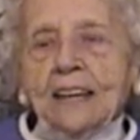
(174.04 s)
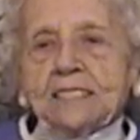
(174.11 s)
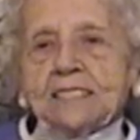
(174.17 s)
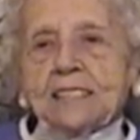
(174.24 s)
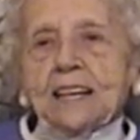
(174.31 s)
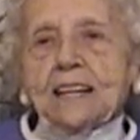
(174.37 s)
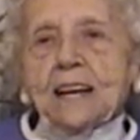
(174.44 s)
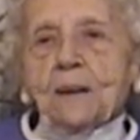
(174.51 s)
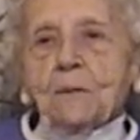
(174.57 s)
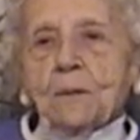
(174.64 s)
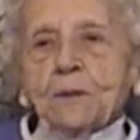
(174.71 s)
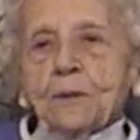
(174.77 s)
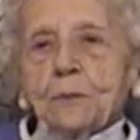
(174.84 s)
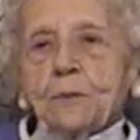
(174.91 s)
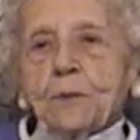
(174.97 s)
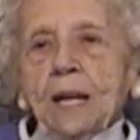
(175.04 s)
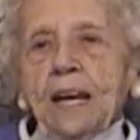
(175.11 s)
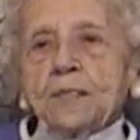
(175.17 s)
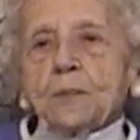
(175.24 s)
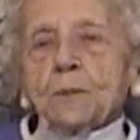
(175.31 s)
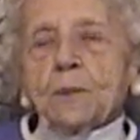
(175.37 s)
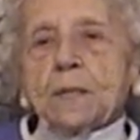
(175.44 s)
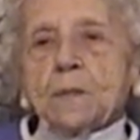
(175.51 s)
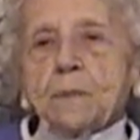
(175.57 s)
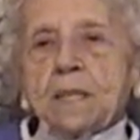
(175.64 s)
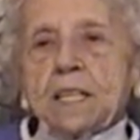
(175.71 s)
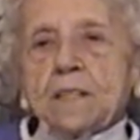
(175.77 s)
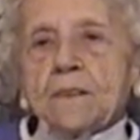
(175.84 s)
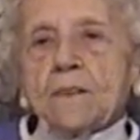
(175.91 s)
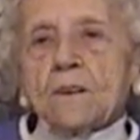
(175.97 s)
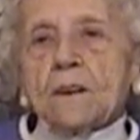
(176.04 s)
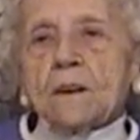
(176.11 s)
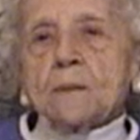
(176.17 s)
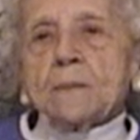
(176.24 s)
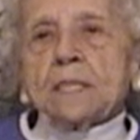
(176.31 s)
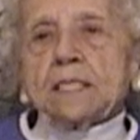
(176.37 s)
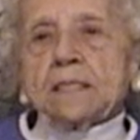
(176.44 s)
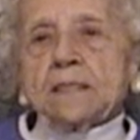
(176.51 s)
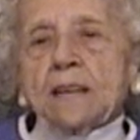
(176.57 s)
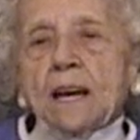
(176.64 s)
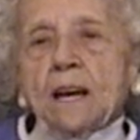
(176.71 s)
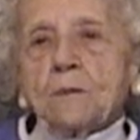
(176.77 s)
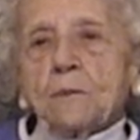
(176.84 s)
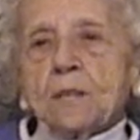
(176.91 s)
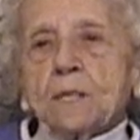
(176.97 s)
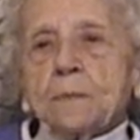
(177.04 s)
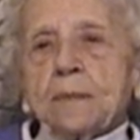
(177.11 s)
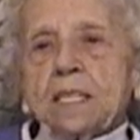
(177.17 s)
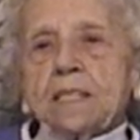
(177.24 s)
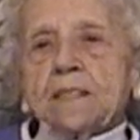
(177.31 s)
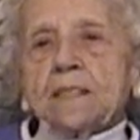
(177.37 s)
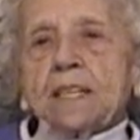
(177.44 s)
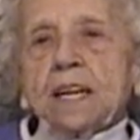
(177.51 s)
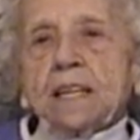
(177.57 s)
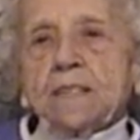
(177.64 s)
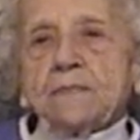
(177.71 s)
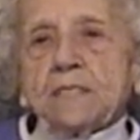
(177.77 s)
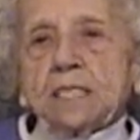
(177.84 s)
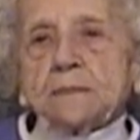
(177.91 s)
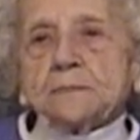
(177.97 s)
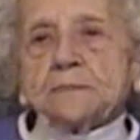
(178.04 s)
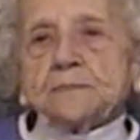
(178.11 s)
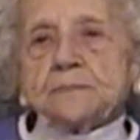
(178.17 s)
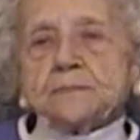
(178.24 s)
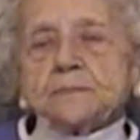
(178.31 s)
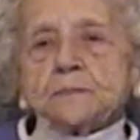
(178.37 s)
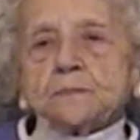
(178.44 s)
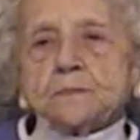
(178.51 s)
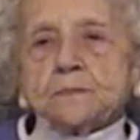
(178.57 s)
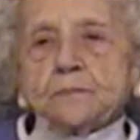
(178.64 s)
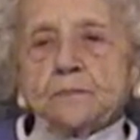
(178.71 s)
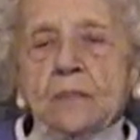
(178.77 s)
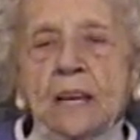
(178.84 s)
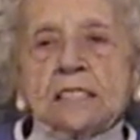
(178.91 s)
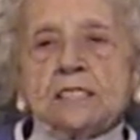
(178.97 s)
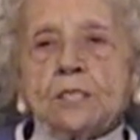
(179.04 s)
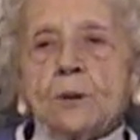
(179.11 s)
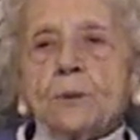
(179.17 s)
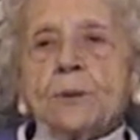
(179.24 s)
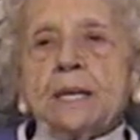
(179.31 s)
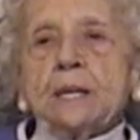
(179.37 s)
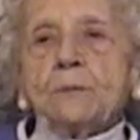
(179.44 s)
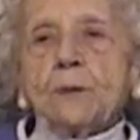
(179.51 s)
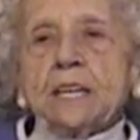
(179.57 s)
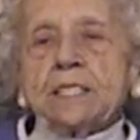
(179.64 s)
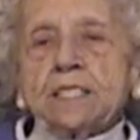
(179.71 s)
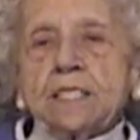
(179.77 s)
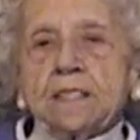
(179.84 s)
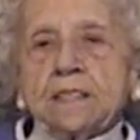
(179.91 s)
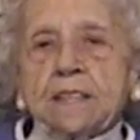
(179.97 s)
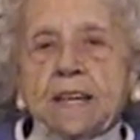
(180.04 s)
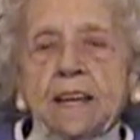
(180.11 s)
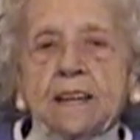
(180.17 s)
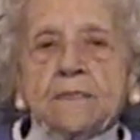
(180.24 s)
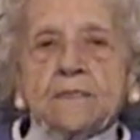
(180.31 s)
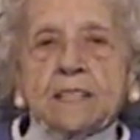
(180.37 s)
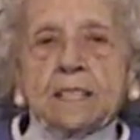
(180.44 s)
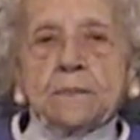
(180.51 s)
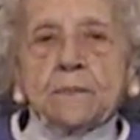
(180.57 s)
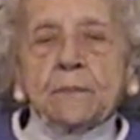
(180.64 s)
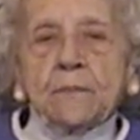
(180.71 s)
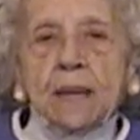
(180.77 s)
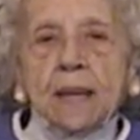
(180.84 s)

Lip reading: Said, I don't want to be in the Army, I want to be in the Navy. So he went to the Navy,